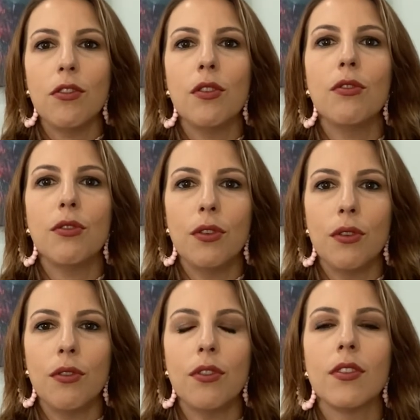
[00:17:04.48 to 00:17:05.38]
your
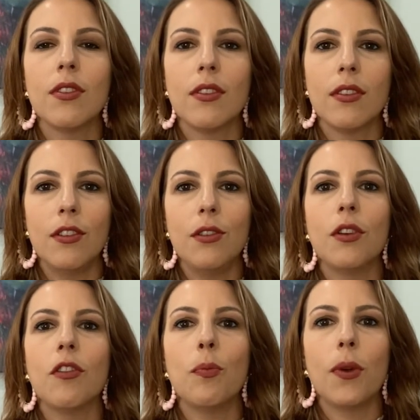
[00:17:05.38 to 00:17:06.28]
truth, to
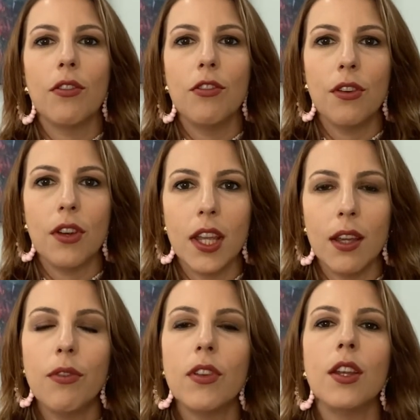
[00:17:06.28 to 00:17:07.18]
express your
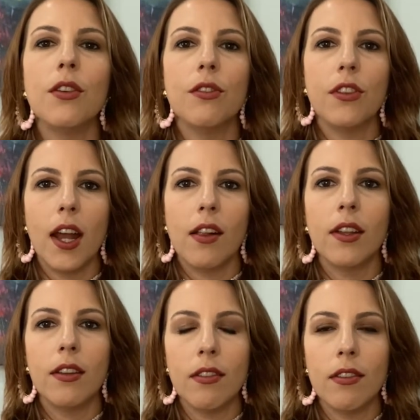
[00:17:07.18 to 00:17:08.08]
gifts and your
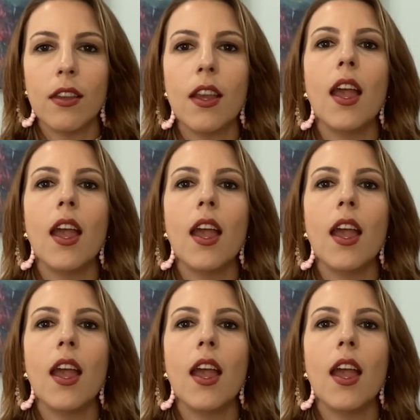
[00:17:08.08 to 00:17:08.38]
talents